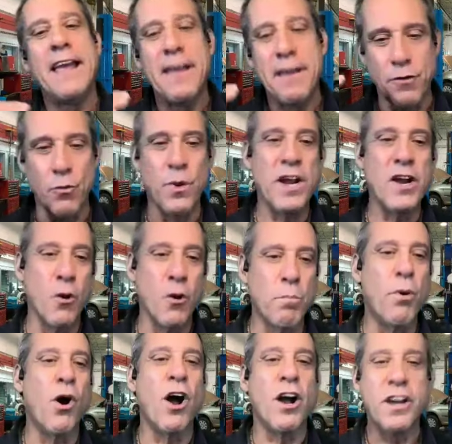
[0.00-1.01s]
If you read her
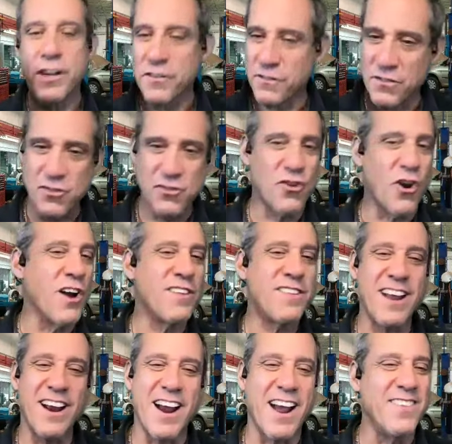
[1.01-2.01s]
book,
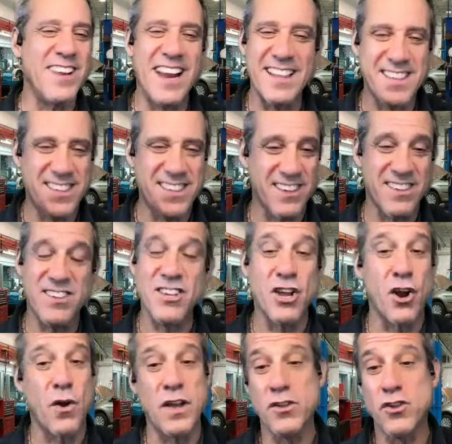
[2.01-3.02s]
start there. I mean, that's just,
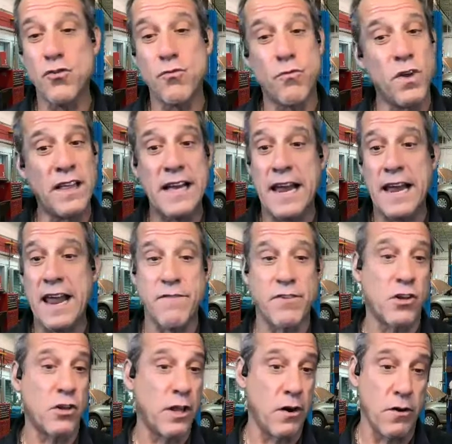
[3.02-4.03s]
you really got to have
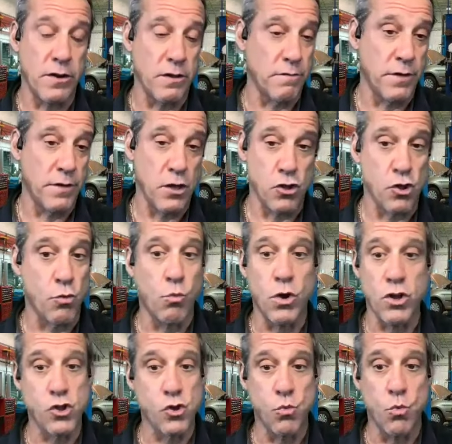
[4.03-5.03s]
a clarity of vision,
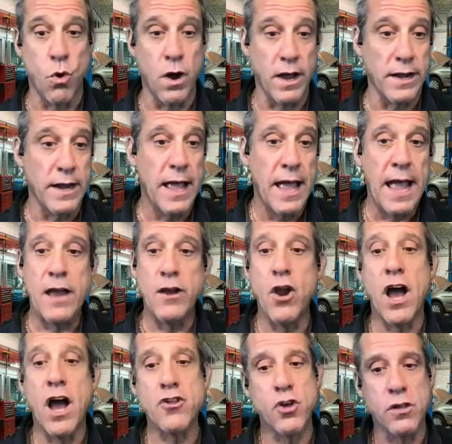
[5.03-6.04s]
what you want, and
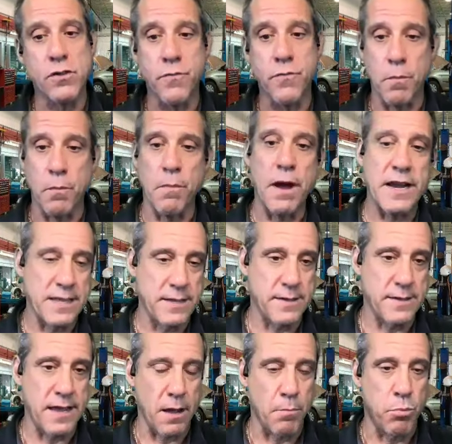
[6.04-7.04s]
not just from money
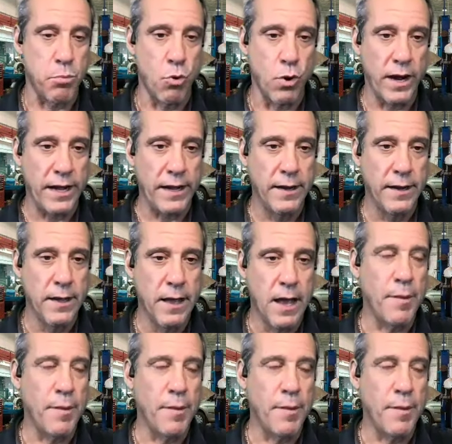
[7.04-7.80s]
standpoint.